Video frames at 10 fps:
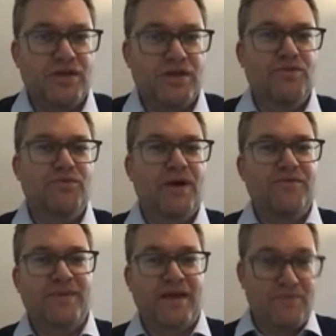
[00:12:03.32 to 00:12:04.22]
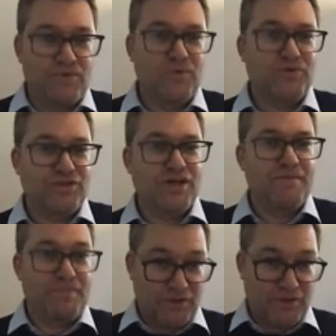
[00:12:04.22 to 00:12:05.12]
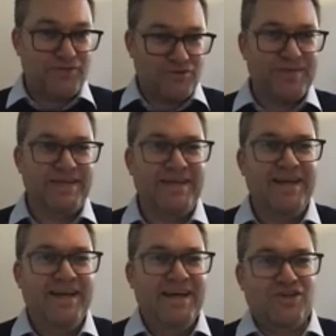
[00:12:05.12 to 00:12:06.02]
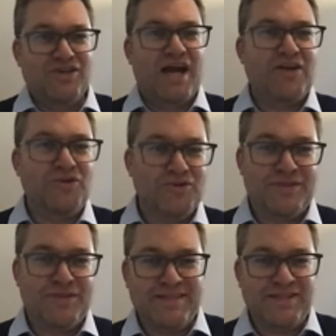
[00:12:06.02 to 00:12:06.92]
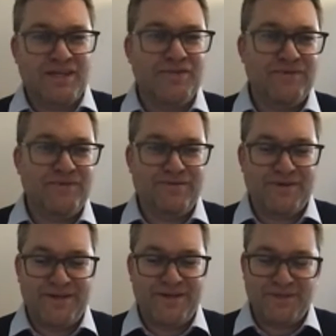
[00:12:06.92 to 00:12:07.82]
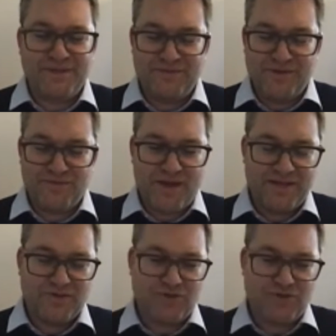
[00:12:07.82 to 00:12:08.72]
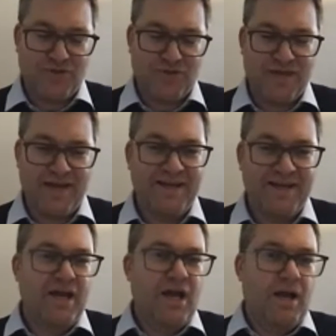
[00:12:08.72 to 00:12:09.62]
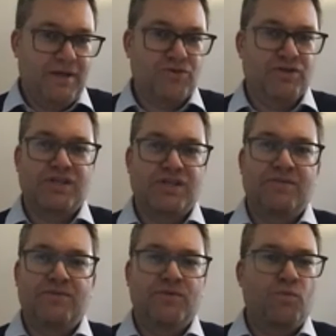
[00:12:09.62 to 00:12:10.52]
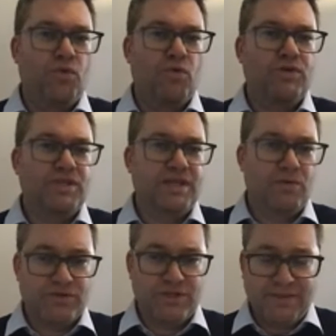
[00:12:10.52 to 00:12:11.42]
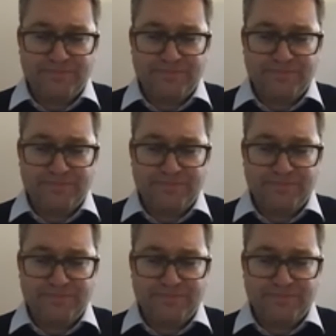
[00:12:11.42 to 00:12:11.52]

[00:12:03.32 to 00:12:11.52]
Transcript: to move away from that influencer term because of some of the scandals and things that you've rightly touched on there. But it's understanding for them, what is it that you want to do?